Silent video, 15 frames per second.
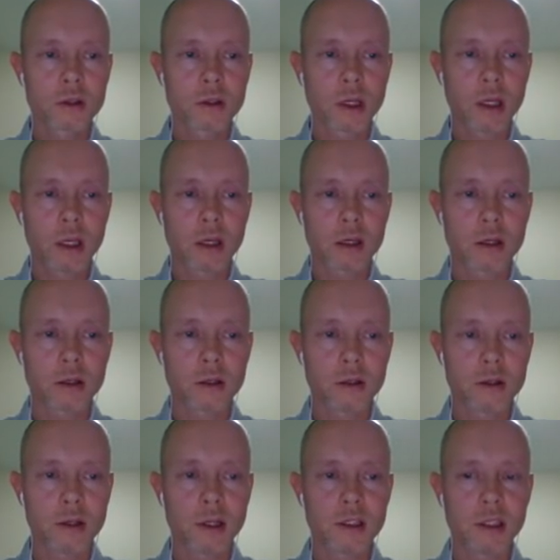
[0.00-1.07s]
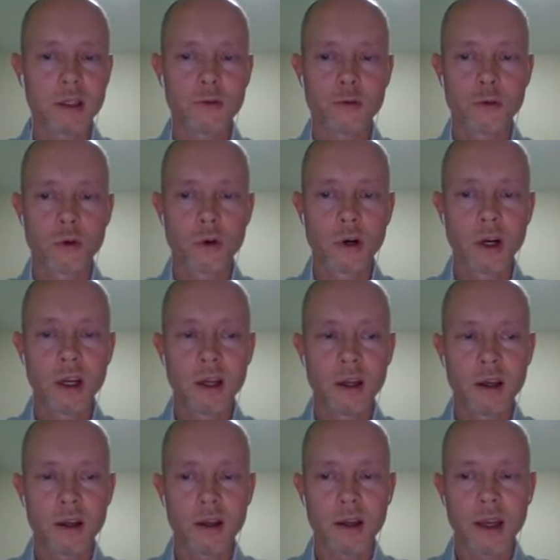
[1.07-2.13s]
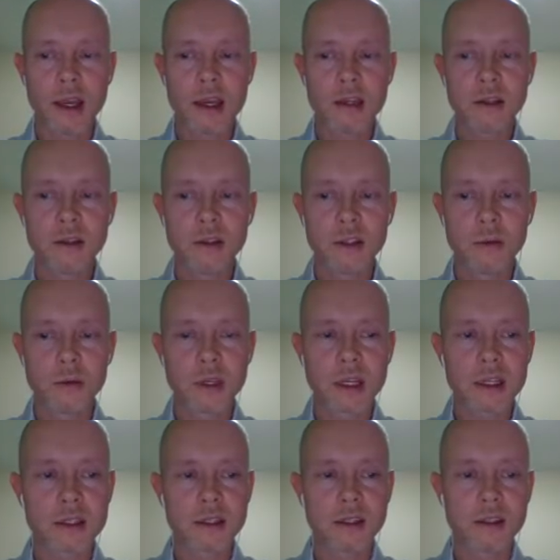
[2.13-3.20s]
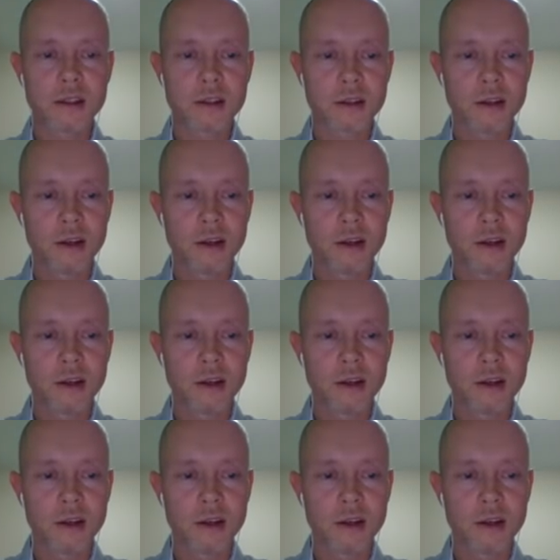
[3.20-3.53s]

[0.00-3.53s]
take knight d4, and you guessed it,